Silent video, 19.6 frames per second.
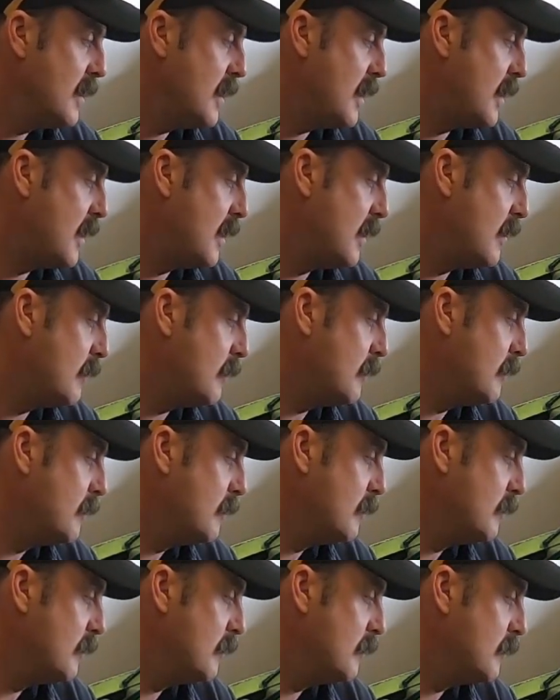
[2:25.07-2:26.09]

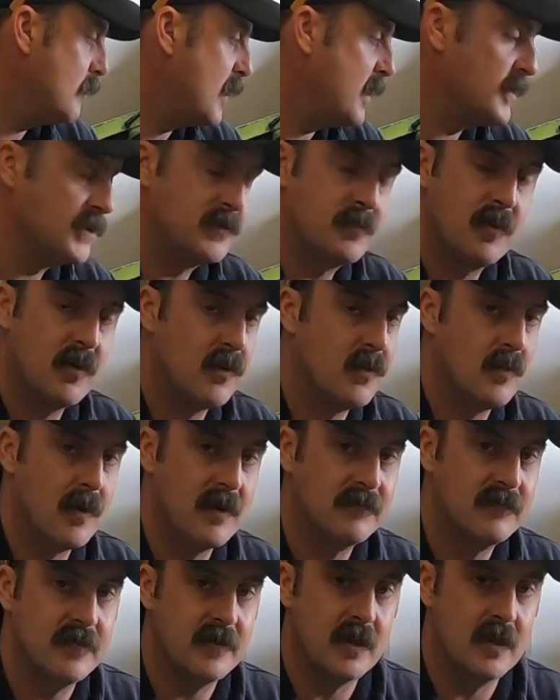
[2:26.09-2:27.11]
I just bought the
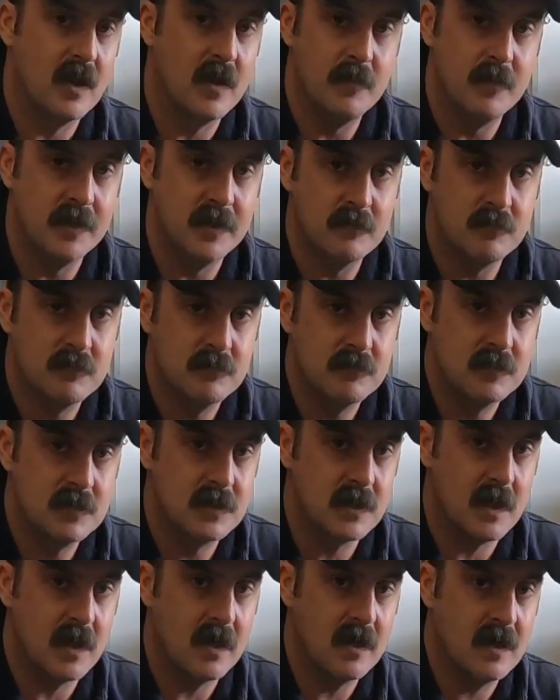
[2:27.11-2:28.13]
one for the low beam.
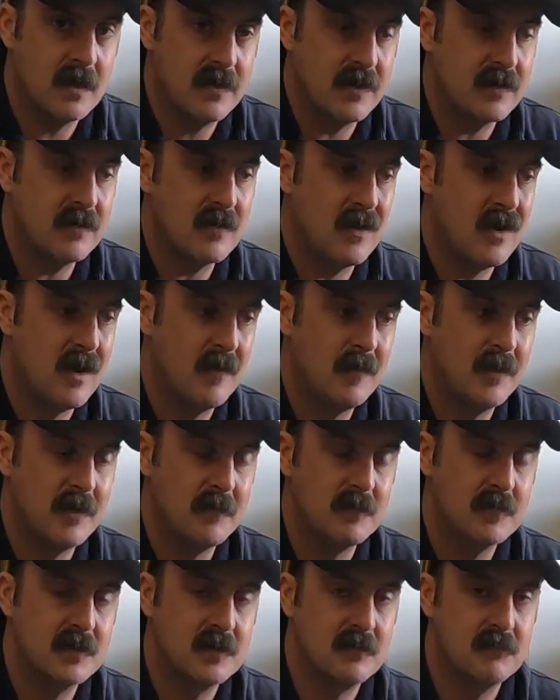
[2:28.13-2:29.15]
So I think the high
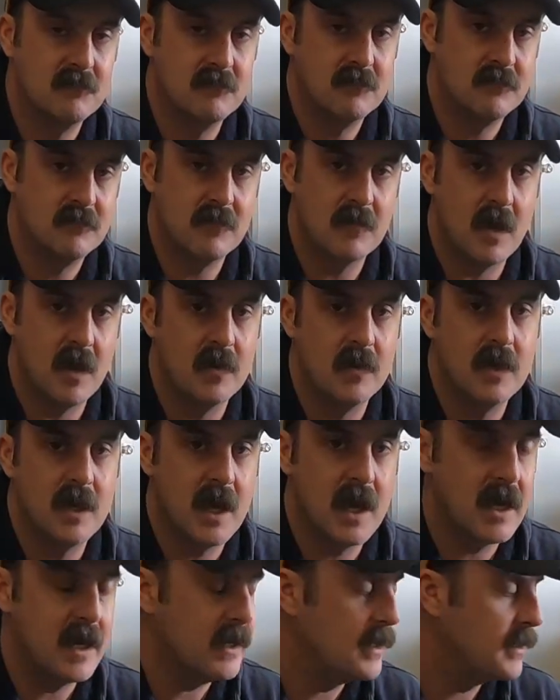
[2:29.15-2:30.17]
beam's
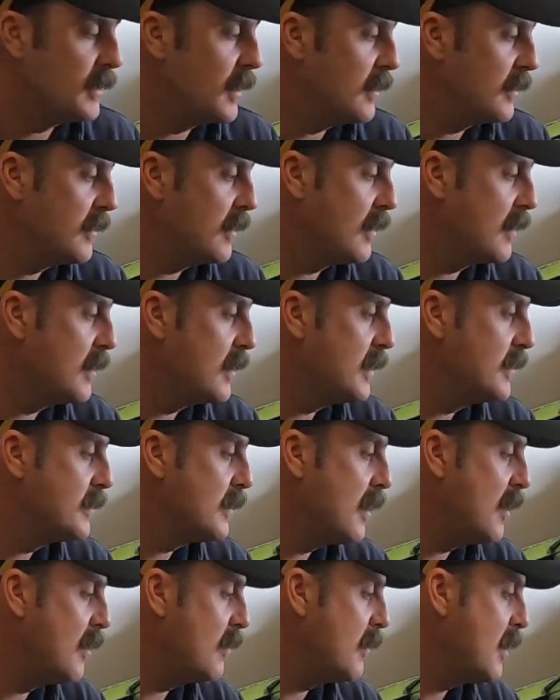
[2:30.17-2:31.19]
okay. I don't think I need
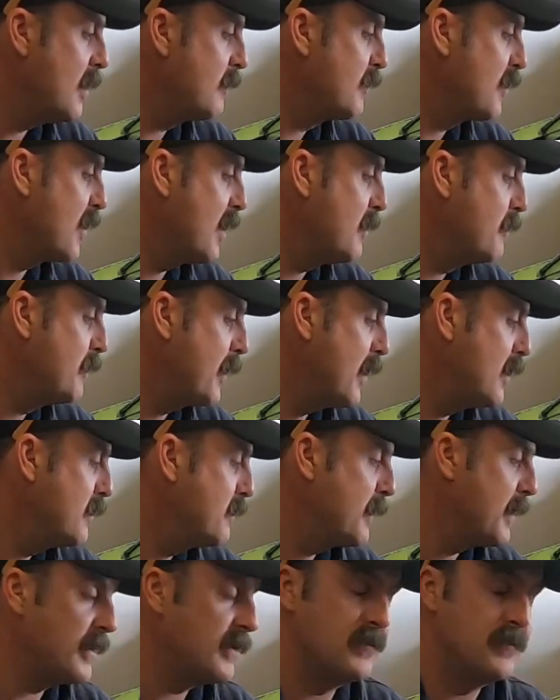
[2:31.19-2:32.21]
to upgrade
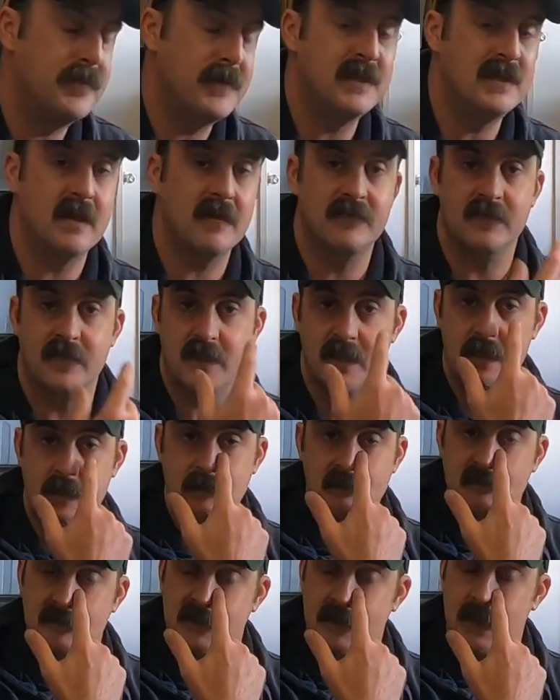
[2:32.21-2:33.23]
both, but it would be definitely
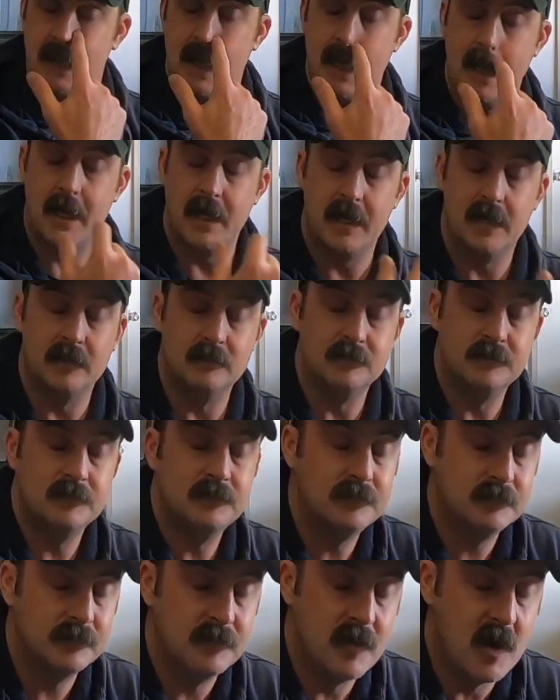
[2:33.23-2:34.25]

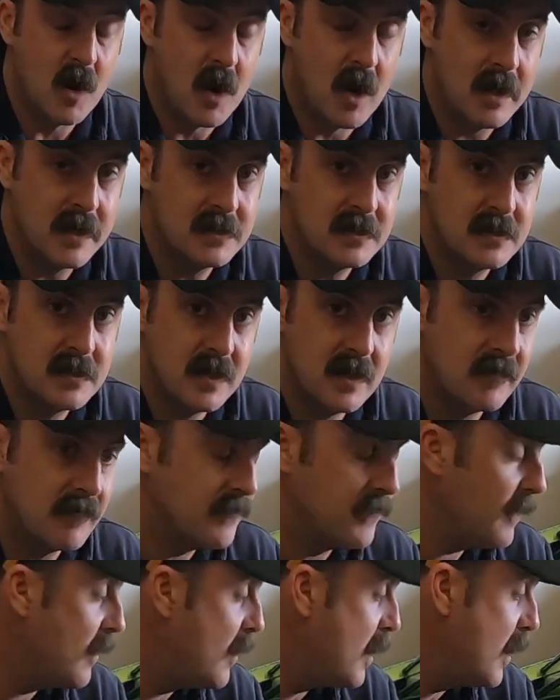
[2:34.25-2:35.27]
nice
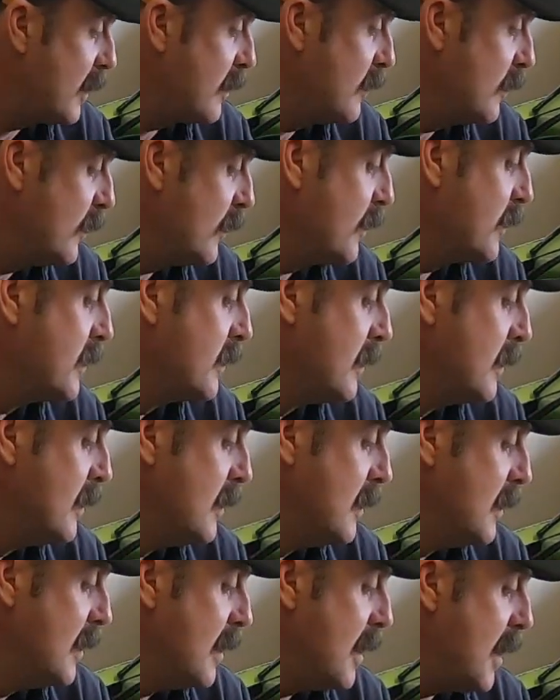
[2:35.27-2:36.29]
if I could
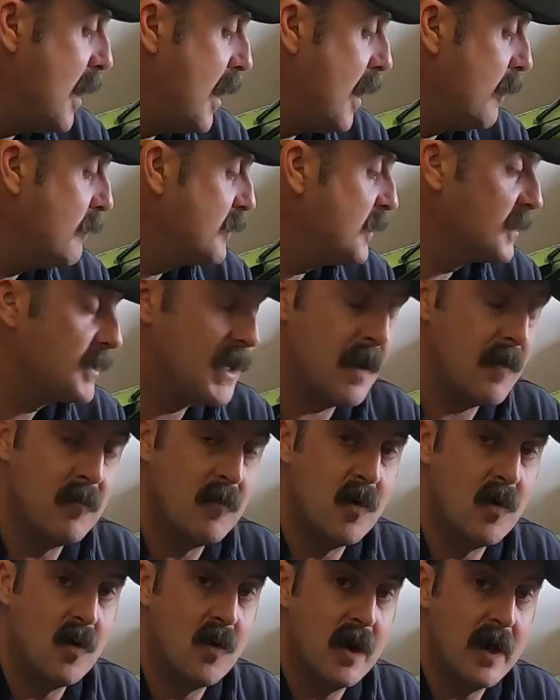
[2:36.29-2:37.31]
just get
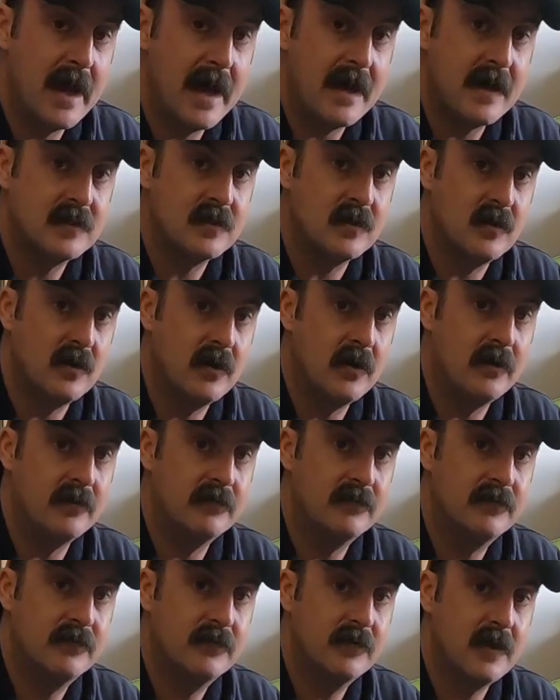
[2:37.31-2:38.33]
more out
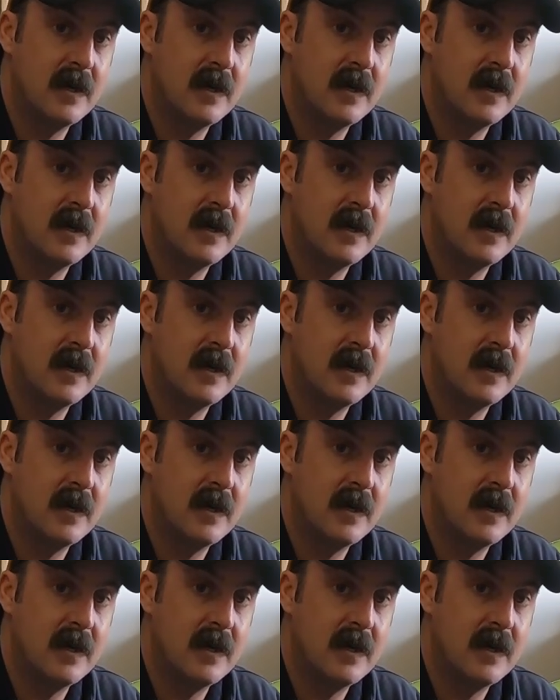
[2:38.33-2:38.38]
of